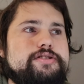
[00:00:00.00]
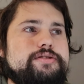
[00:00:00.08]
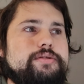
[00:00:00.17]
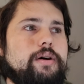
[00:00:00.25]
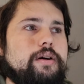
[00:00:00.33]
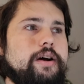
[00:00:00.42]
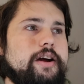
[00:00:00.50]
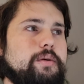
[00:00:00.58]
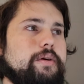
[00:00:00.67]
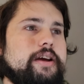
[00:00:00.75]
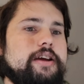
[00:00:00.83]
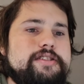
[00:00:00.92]
so I'll kind of want
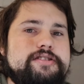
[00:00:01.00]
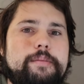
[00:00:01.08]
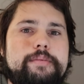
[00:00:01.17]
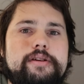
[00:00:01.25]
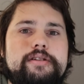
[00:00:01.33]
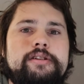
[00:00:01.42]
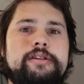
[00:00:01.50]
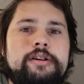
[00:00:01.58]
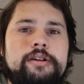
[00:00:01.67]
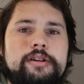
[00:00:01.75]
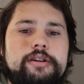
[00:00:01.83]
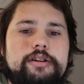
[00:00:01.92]
to get something,
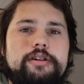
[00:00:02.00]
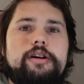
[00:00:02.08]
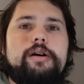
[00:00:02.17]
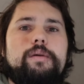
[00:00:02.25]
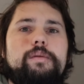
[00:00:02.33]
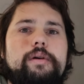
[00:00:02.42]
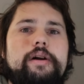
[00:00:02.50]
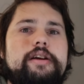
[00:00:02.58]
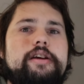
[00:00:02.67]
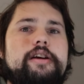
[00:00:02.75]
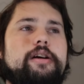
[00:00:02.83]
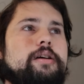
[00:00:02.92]
you know, right
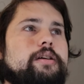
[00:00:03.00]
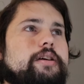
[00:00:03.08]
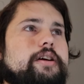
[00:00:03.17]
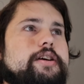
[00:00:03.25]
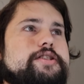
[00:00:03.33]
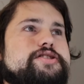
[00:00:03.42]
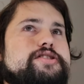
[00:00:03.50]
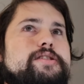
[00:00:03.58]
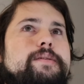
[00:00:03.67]
here-ish.